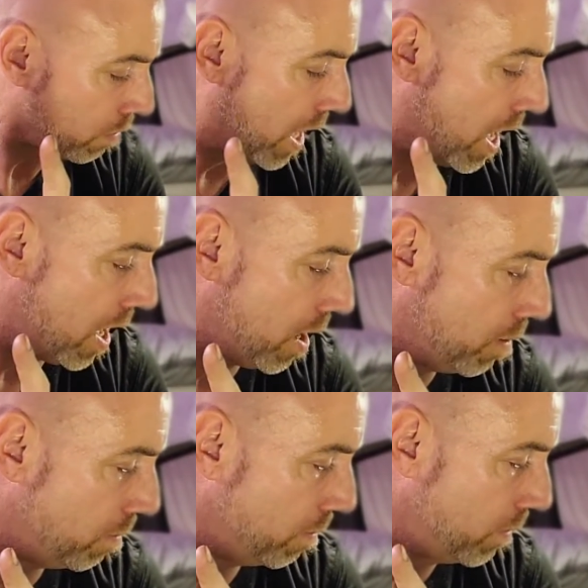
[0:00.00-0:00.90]

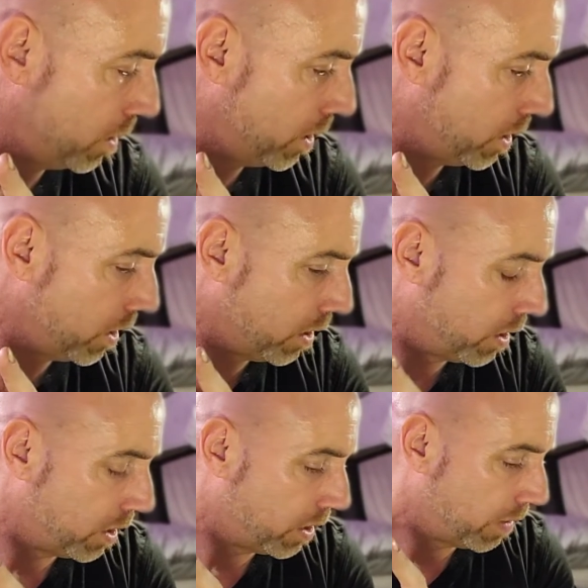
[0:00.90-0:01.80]

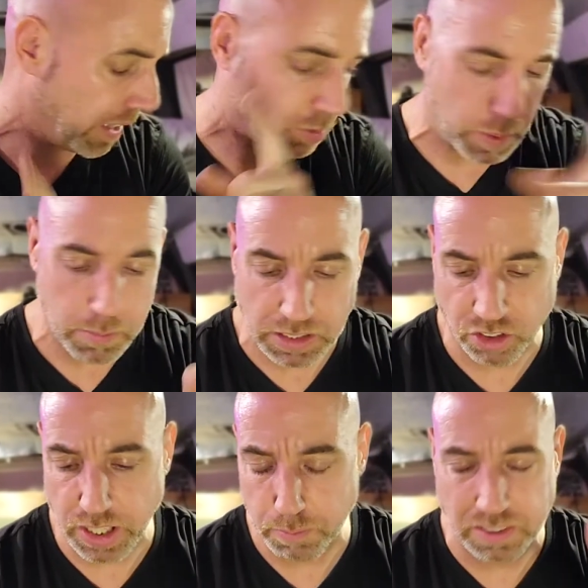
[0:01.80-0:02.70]
That's pretty
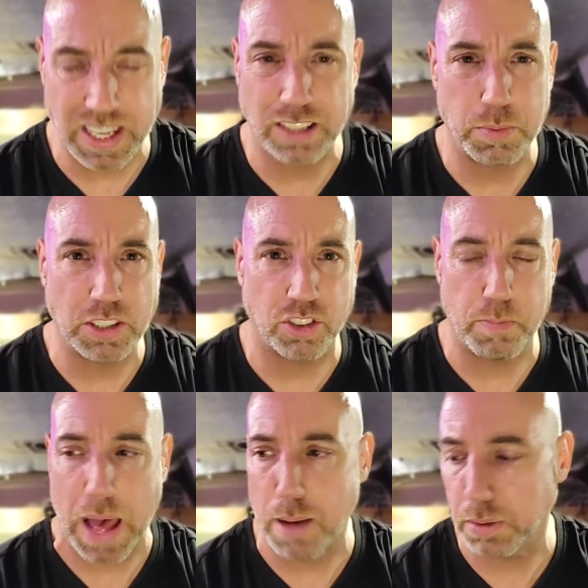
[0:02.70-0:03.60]
much it, besides me just
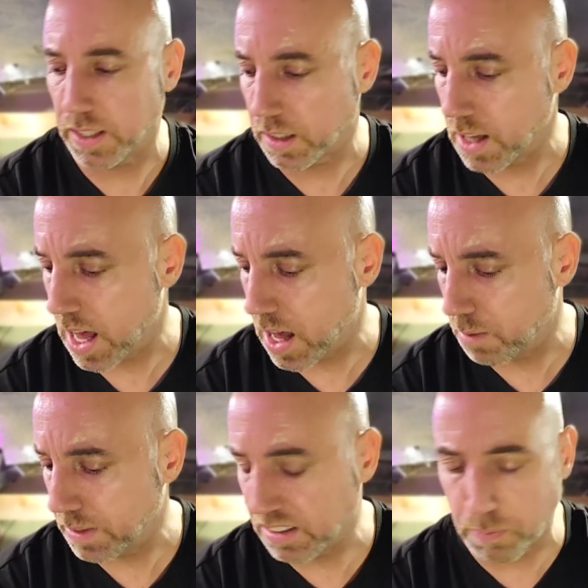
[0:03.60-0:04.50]
babbling.
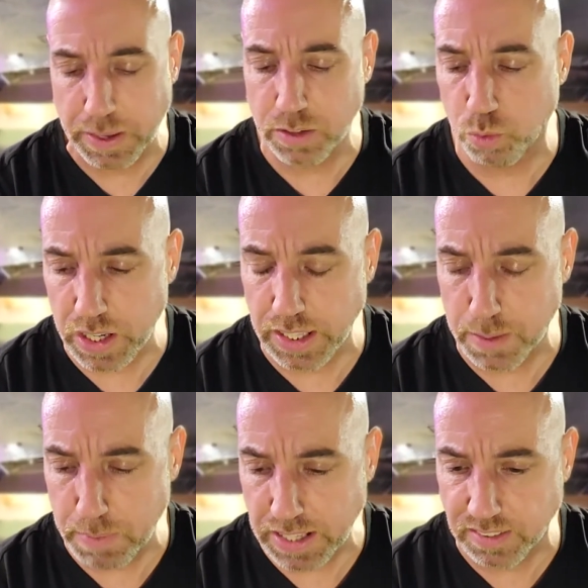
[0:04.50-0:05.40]
It's been really
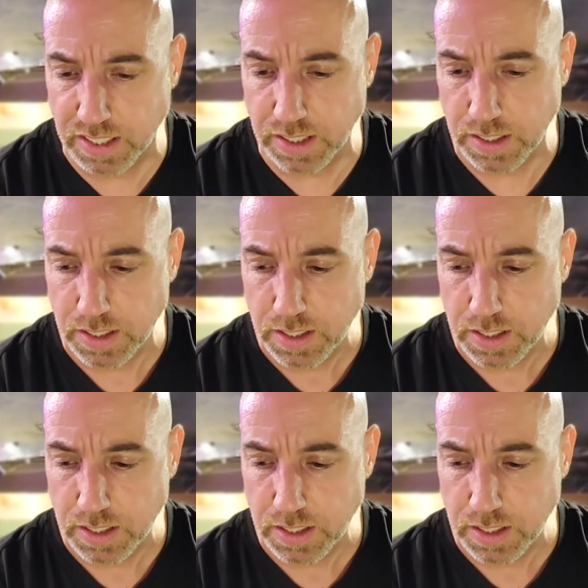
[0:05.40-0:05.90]
amazing